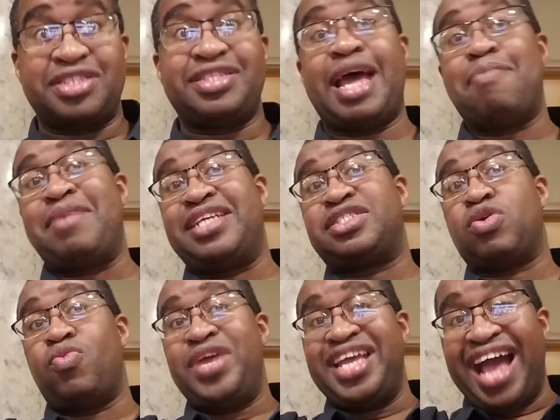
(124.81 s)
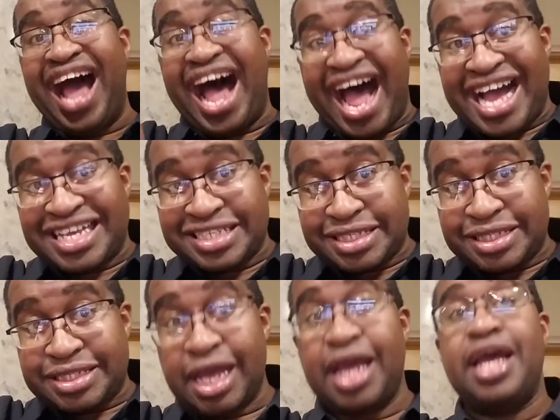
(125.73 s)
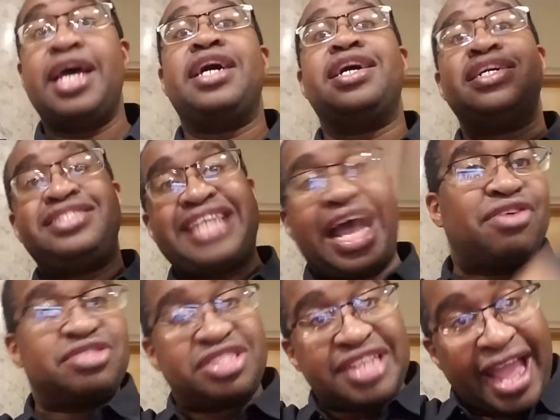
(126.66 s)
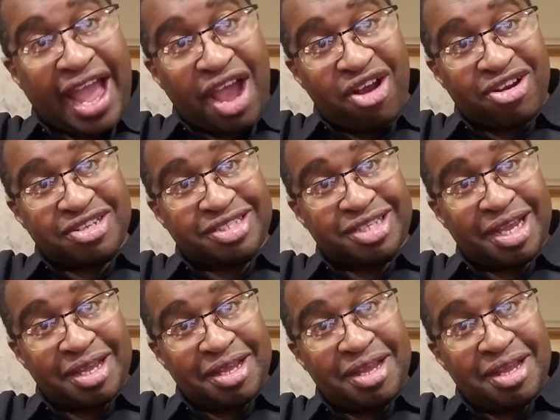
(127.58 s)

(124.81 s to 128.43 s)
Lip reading: That means we us downstairs